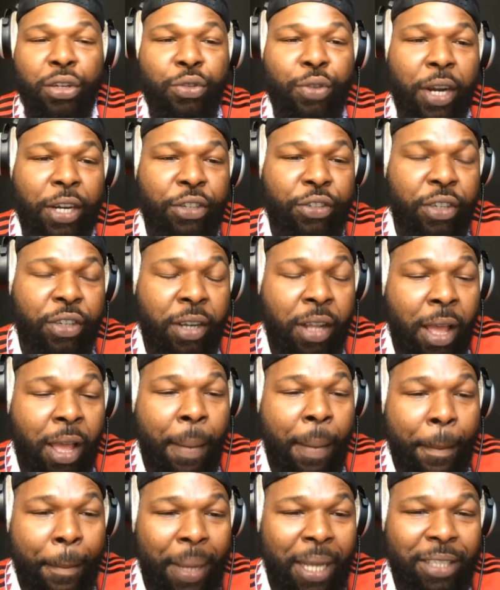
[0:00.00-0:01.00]
Rashford,
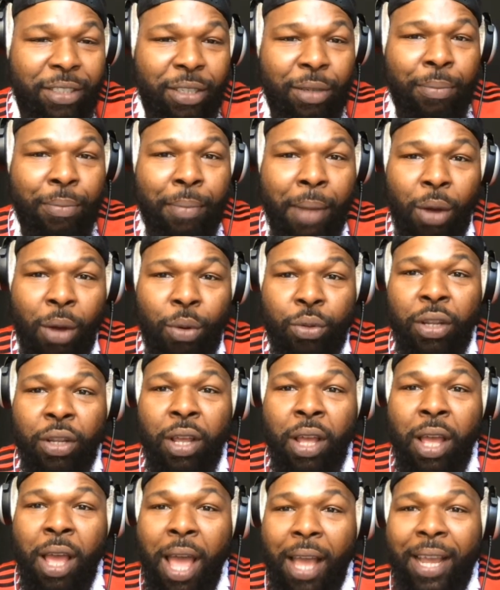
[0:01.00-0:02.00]
Mason Mount,
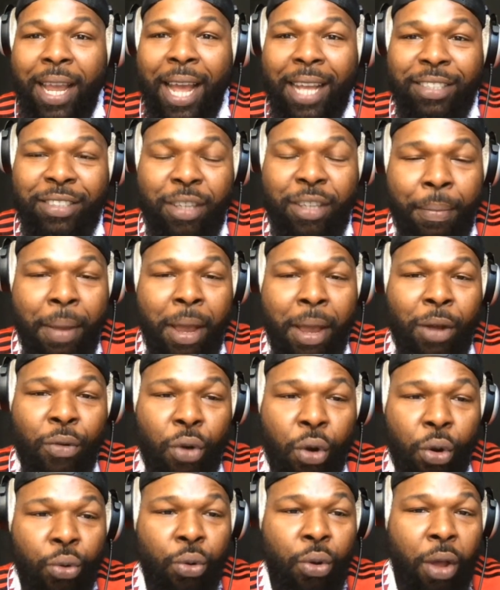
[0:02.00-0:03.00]

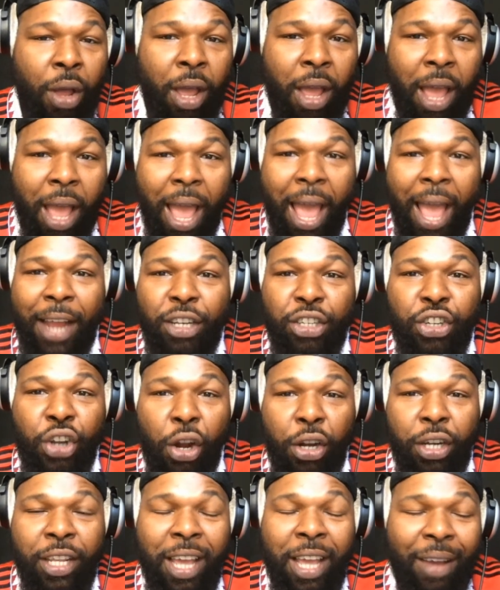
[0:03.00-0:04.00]
Casemiro, and
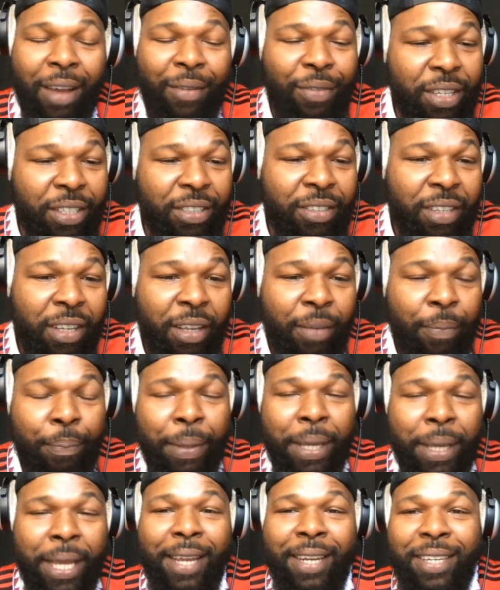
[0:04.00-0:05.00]
Jonny Evans
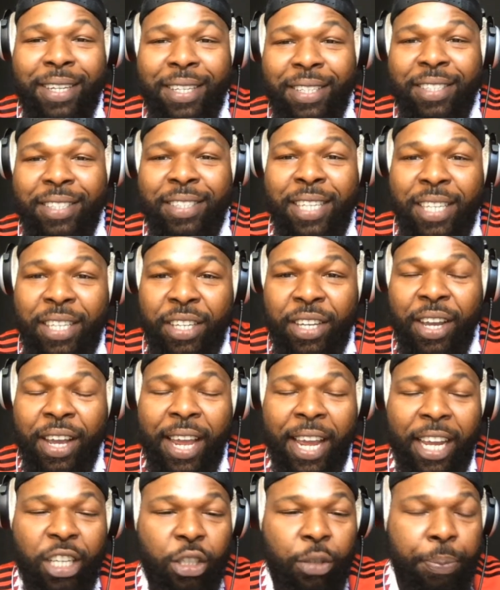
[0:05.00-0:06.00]
being the senior
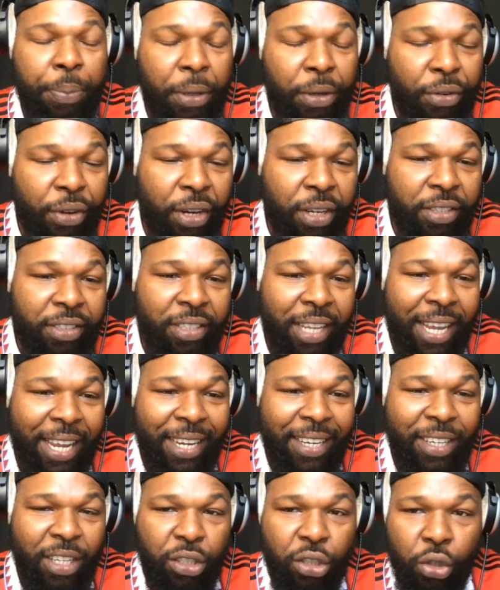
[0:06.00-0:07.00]
experience in
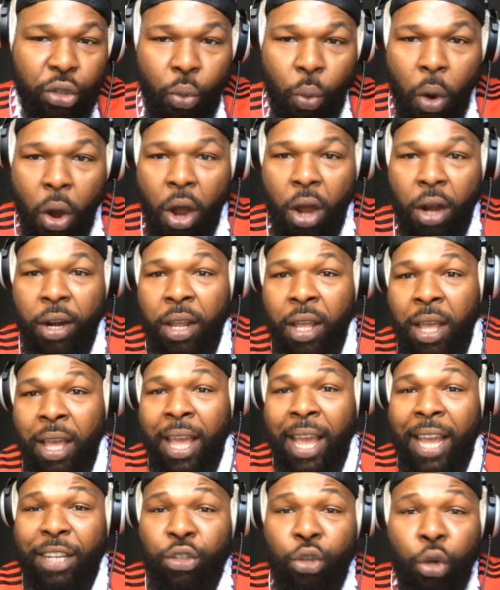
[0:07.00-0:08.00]
the squad.
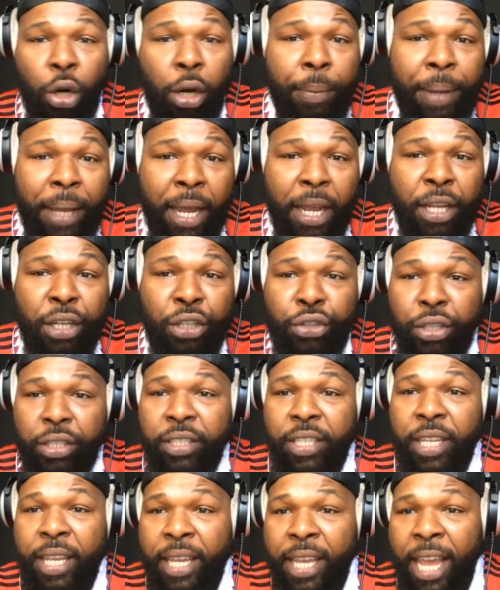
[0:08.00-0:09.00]
It's going to be an
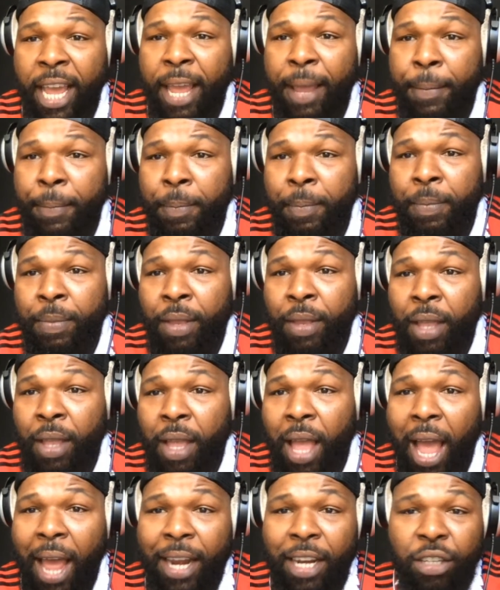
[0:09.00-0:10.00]
interesting game,
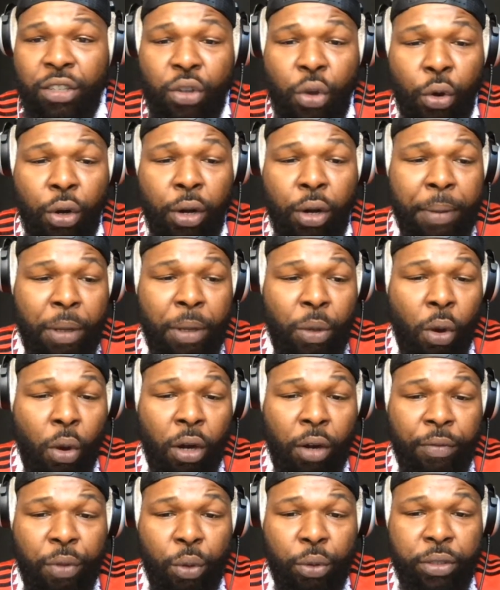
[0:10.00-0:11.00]
and it's going to be one
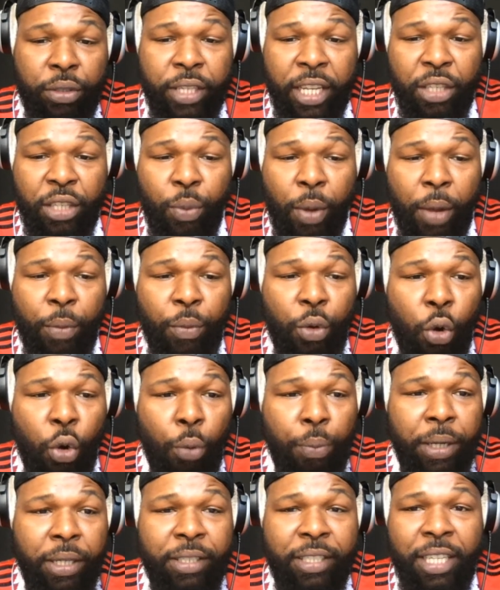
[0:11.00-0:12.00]
of those things where we hope
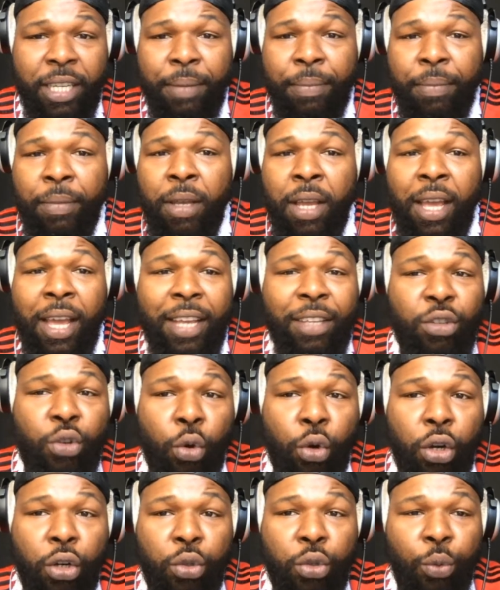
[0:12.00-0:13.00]
the team is
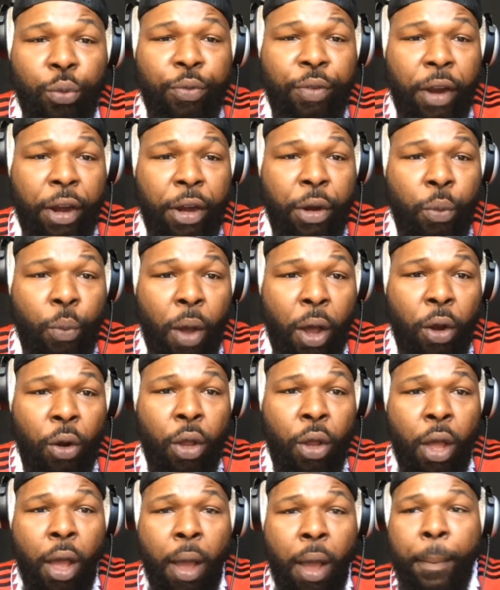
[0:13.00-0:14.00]
going to do very well.
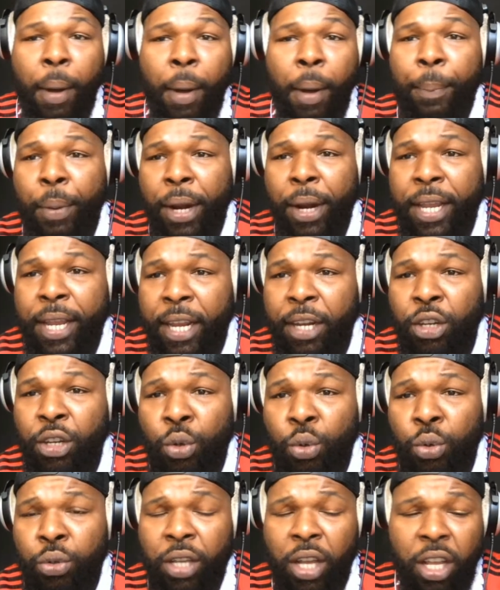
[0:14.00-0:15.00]
But breaking
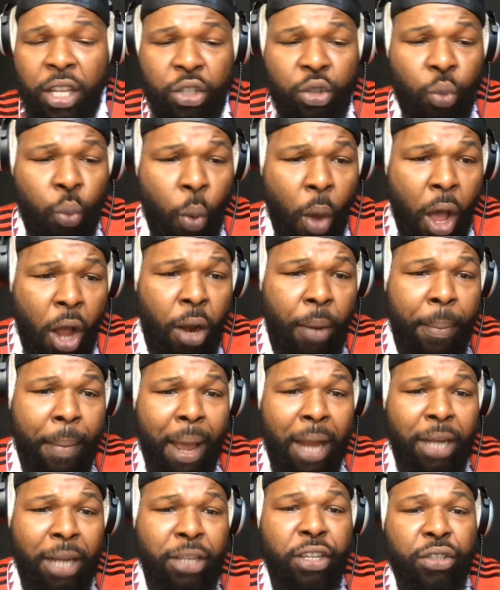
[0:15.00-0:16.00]
news as well,
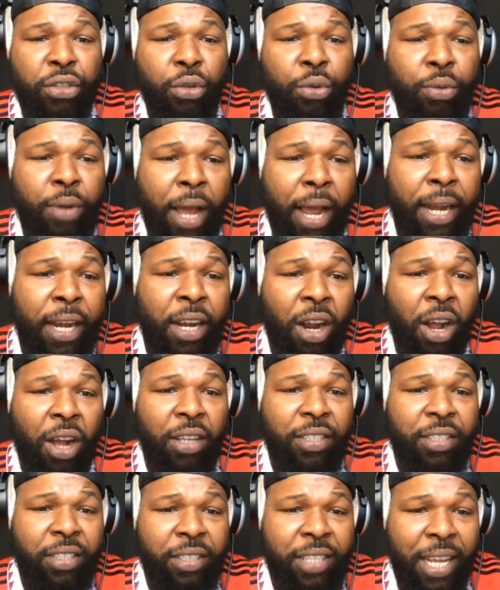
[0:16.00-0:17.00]
Manchester United are
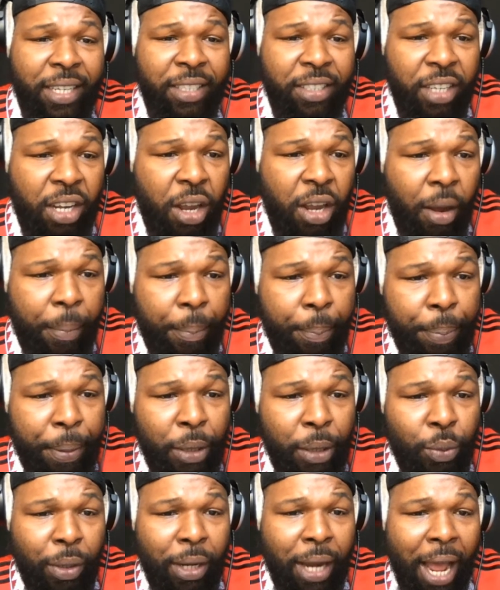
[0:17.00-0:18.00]
set to compete
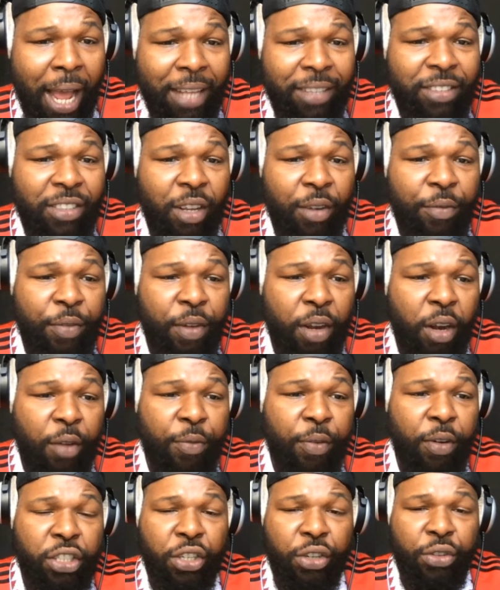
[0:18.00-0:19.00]
with Aston Villa
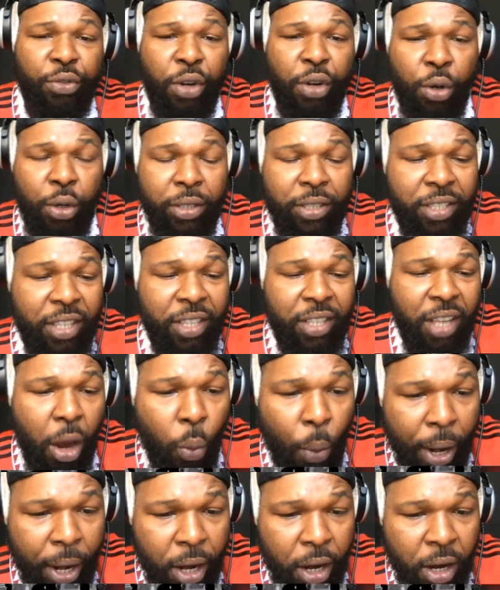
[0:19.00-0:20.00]
for Girona star
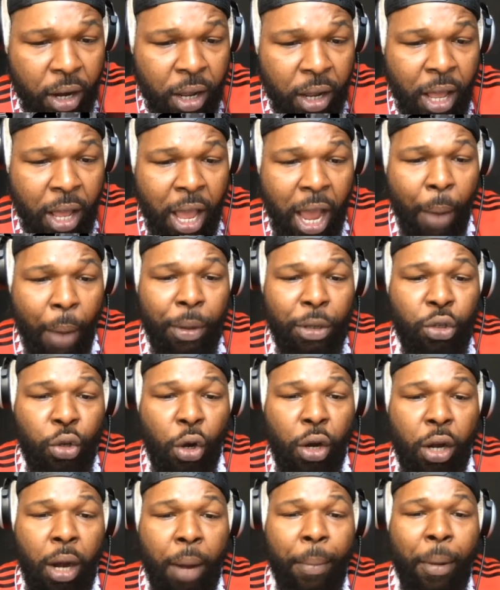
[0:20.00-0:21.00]
winger, and we're
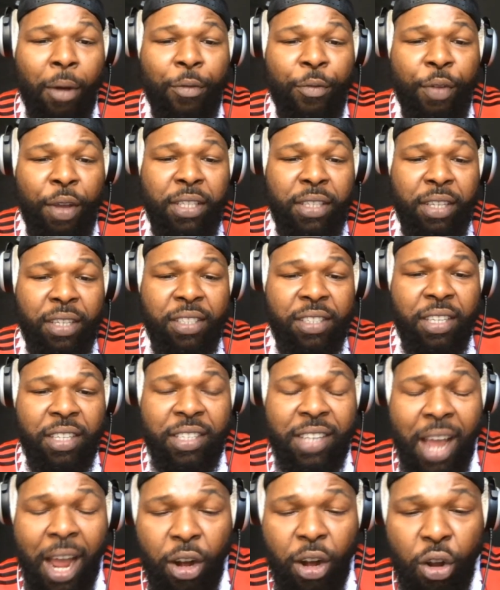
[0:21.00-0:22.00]
talking about Victor
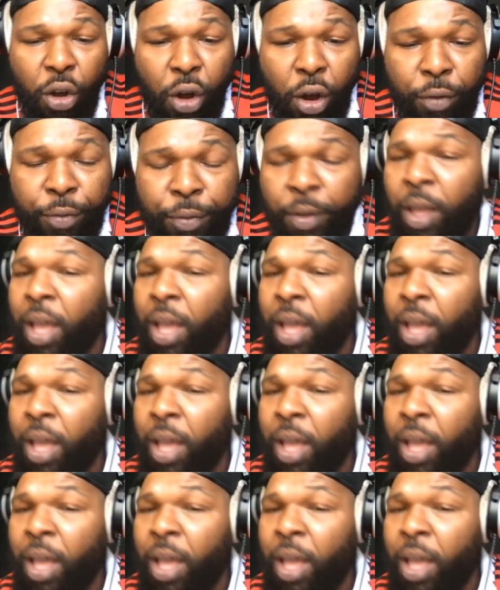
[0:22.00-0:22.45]
Segankov.